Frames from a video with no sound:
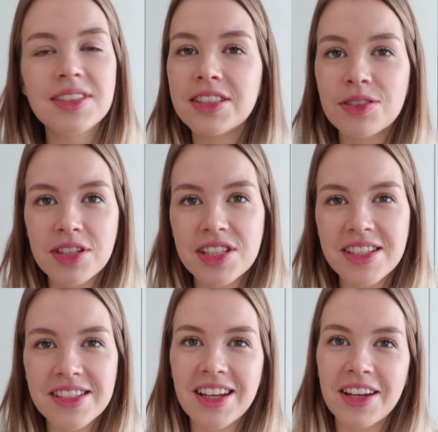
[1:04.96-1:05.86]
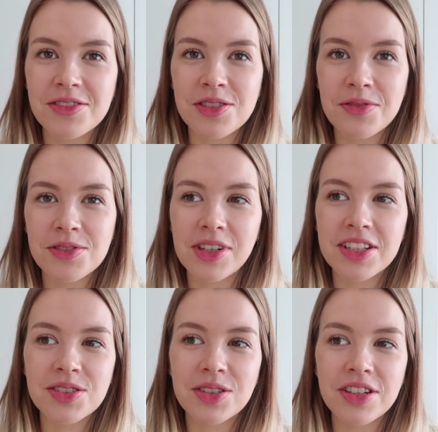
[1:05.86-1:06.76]
This question is kind of tough to
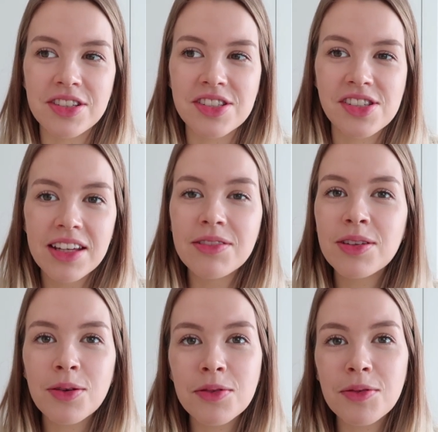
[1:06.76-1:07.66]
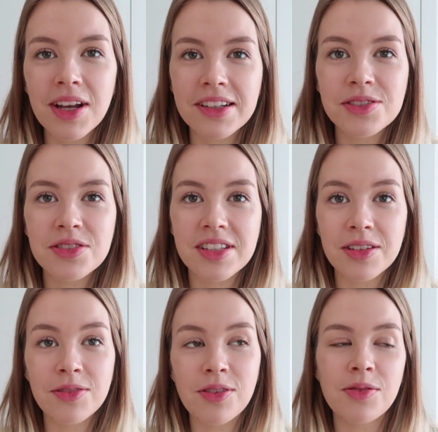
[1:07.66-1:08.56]
answer because even though we would like to
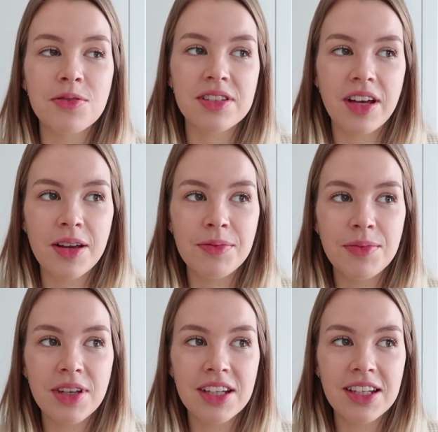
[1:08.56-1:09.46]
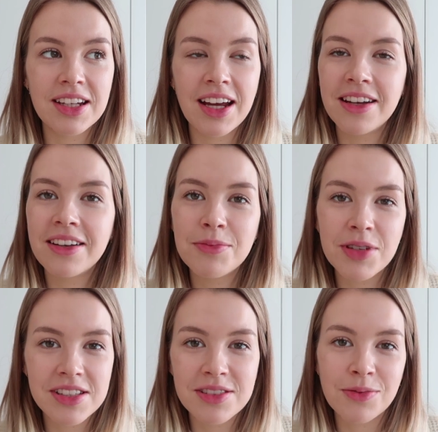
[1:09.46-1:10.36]
stay for a long time, it kind of
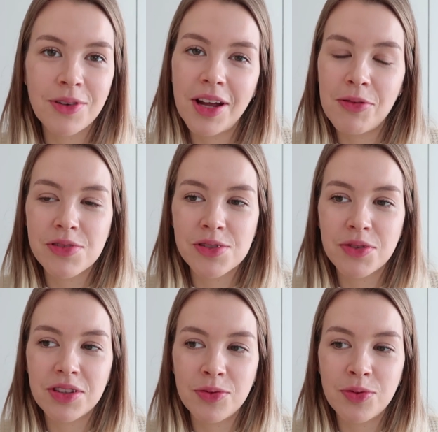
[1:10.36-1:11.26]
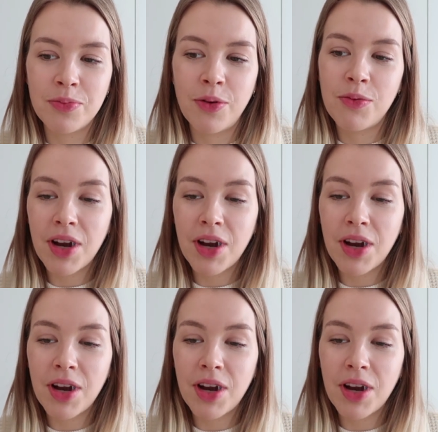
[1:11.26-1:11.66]
depends on what happens with the football.